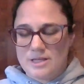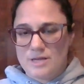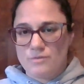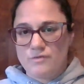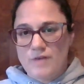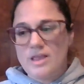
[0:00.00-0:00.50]

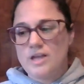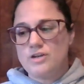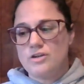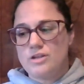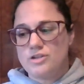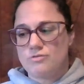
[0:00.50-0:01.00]
It fell
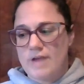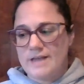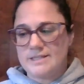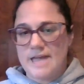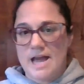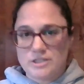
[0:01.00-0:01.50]
under the
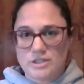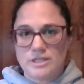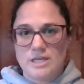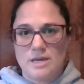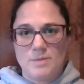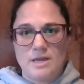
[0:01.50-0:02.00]
direct action
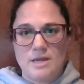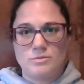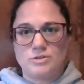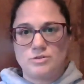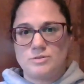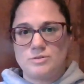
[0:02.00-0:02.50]
campaign,
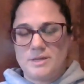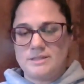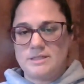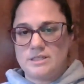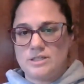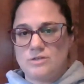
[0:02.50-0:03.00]
which is
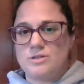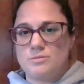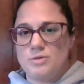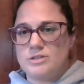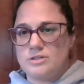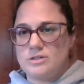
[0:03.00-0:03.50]
basically using
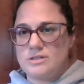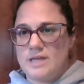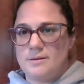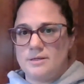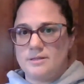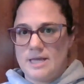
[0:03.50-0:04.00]
personal
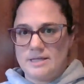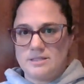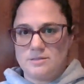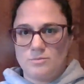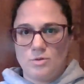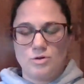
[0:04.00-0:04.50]

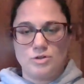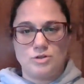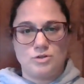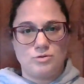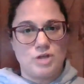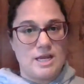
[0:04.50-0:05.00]
testimony
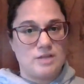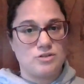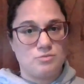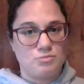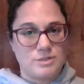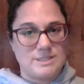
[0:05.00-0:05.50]
to
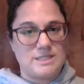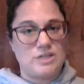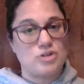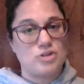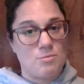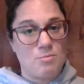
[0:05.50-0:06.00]
change
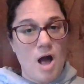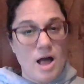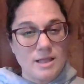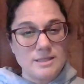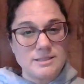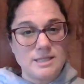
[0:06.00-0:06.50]
procedure and
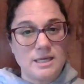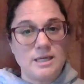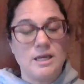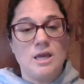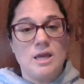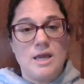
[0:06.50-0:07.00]

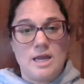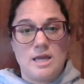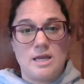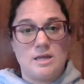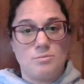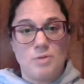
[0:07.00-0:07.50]
policy
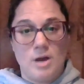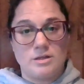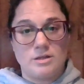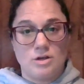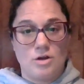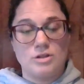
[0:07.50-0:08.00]
and
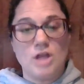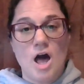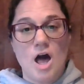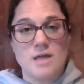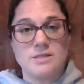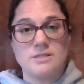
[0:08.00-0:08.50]

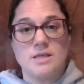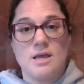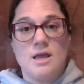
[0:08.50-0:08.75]
laws.